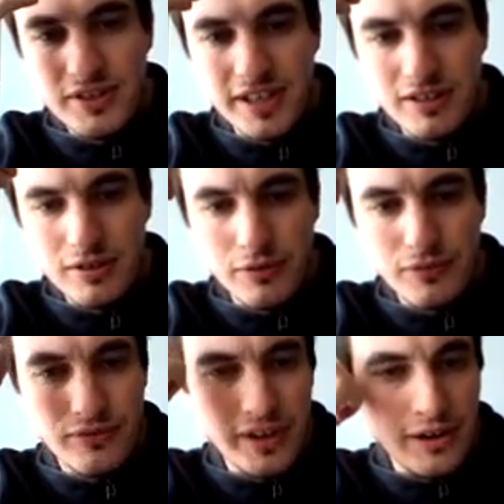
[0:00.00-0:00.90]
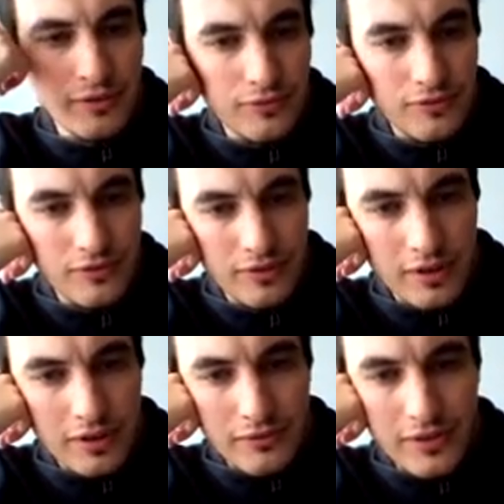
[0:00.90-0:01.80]
set of
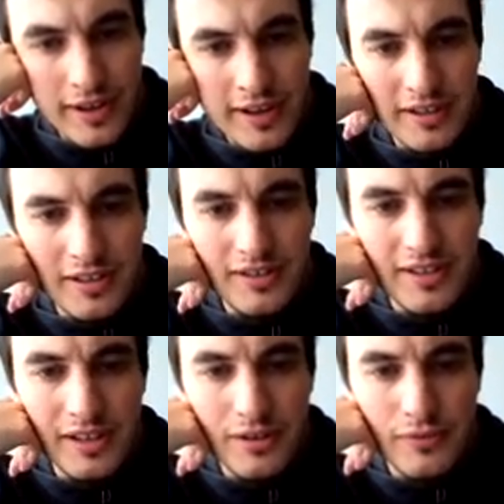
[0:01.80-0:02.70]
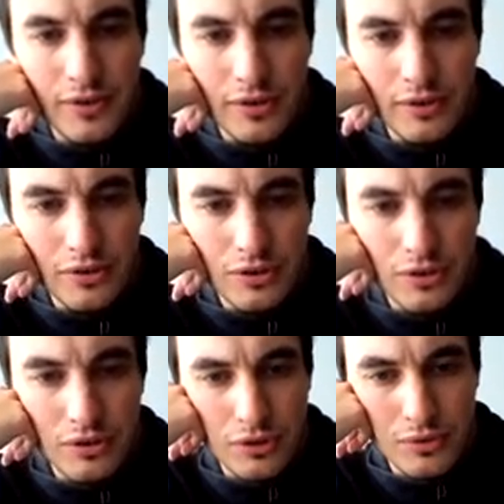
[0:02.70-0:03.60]
alpha in Z of your
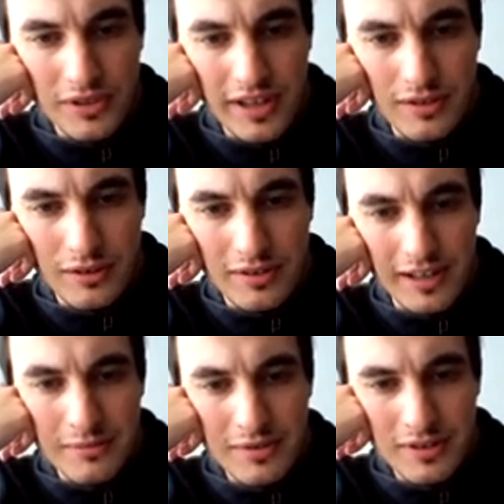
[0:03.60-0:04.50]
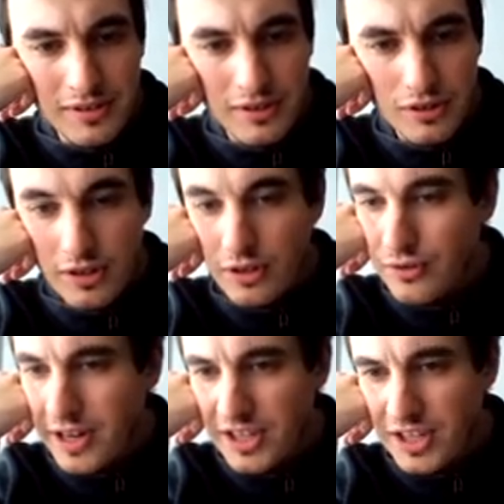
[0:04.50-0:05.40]
QZ times
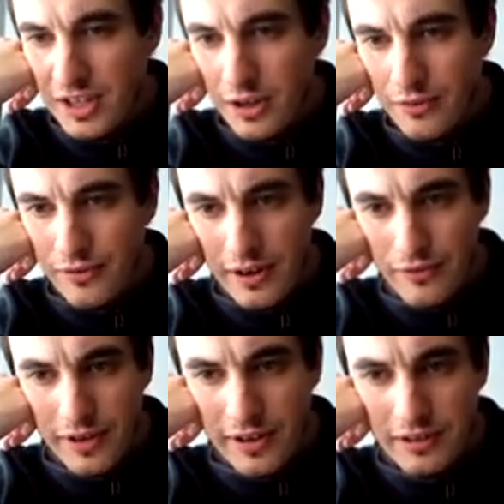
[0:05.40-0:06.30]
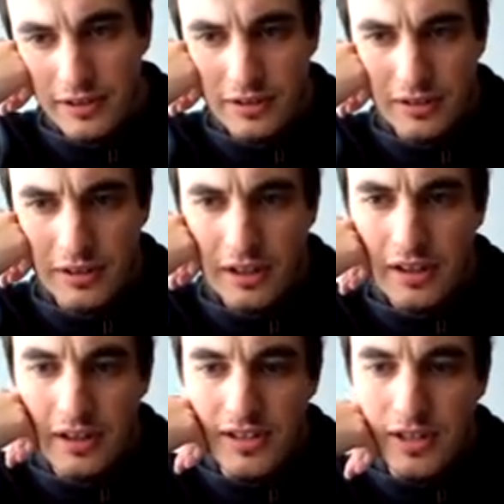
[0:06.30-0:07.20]
such that K of alpha
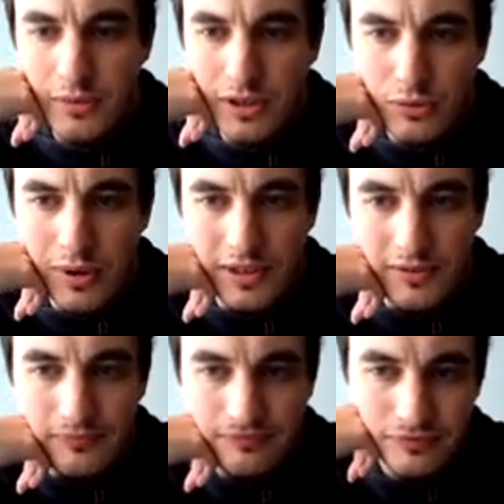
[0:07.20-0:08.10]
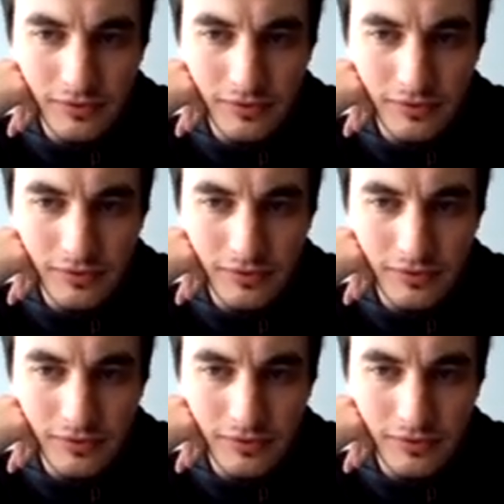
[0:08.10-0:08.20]
is equal to 1.